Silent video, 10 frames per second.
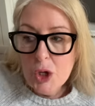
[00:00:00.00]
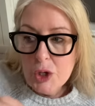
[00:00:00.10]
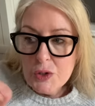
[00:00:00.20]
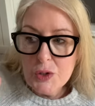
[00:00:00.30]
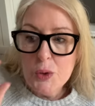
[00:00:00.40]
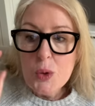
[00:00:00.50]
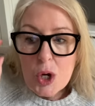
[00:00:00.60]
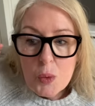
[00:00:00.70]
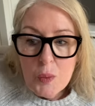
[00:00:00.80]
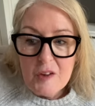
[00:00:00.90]
So
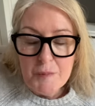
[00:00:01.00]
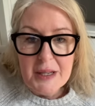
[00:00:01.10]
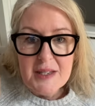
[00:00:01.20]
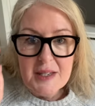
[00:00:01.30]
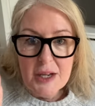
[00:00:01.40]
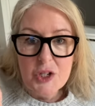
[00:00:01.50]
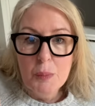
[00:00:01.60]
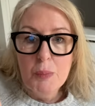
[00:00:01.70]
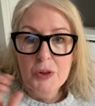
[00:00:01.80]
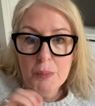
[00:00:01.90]
we've been set
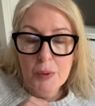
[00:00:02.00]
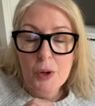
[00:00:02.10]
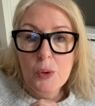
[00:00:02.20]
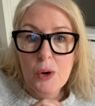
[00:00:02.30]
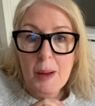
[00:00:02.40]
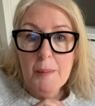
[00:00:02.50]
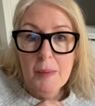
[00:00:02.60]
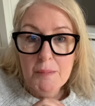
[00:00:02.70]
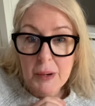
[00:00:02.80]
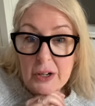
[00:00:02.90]
up with a program
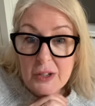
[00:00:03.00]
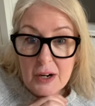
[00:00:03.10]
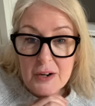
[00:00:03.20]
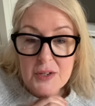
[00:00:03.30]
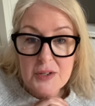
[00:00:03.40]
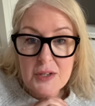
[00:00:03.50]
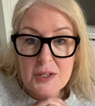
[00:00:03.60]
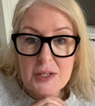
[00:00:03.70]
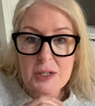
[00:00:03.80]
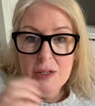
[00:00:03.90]
by the
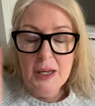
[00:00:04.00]
narcissist